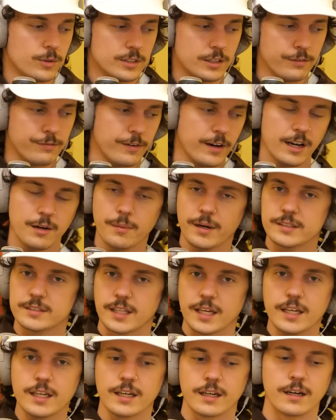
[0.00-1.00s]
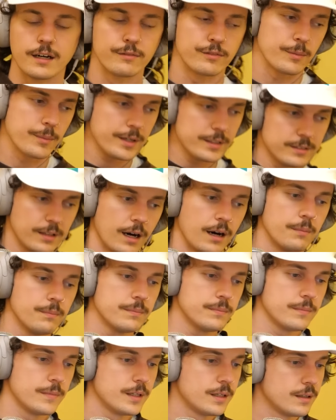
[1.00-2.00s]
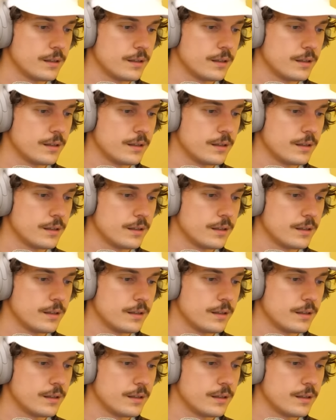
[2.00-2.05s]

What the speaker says: What the fuck am I thinking of? Am I dumb?